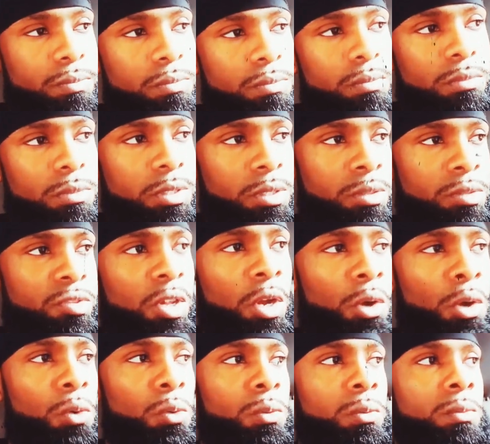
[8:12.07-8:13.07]
So
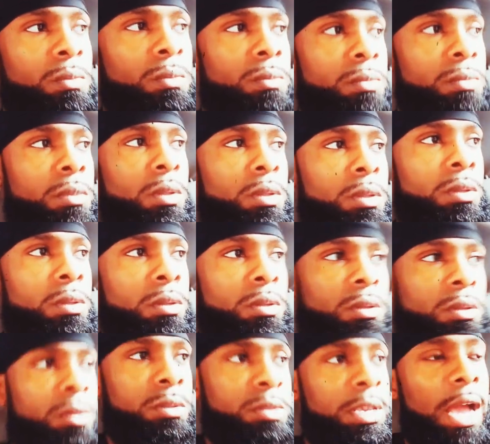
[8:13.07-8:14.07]

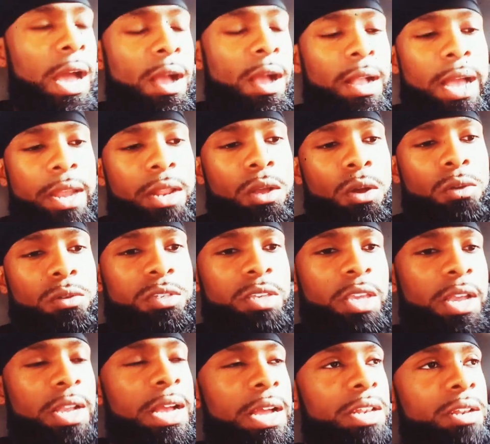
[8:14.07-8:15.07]
y'all got to go check
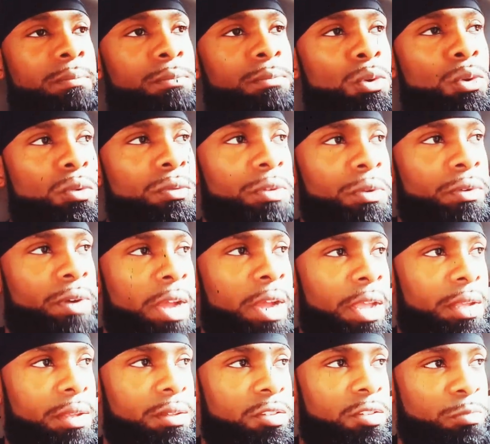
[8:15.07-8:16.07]
out the movie, right?
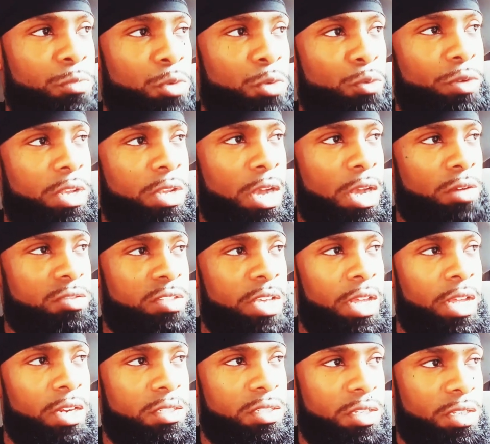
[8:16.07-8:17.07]
It's a movie called
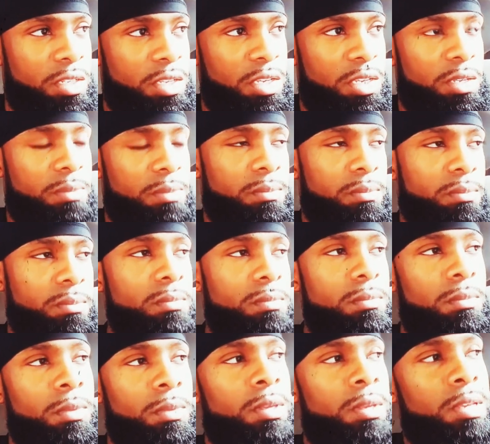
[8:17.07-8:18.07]
Skeleton Key.
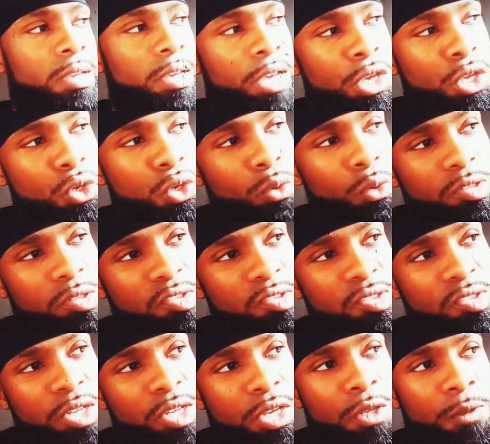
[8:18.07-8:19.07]
And you will
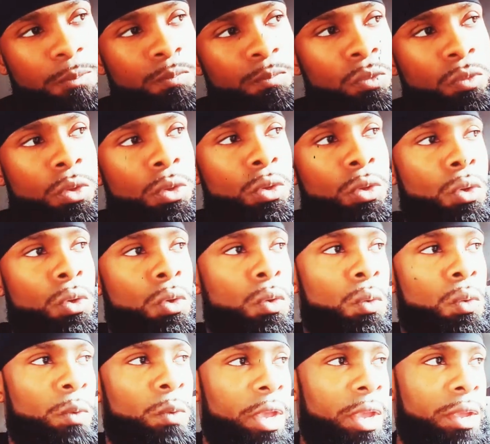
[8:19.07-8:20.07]
see
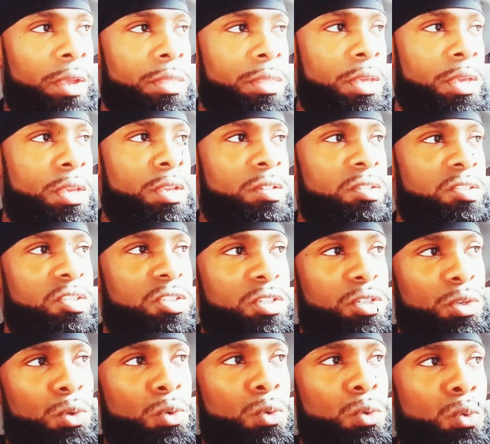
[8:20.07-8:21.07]
where these
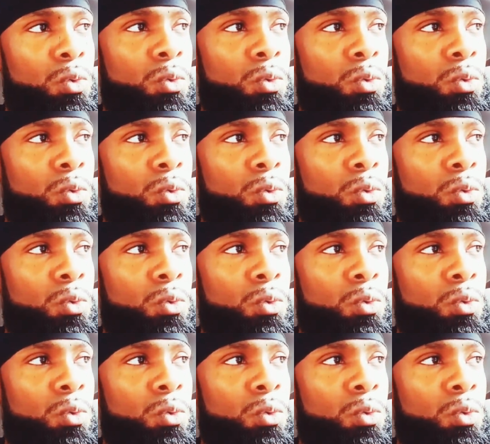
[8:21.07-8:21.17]
two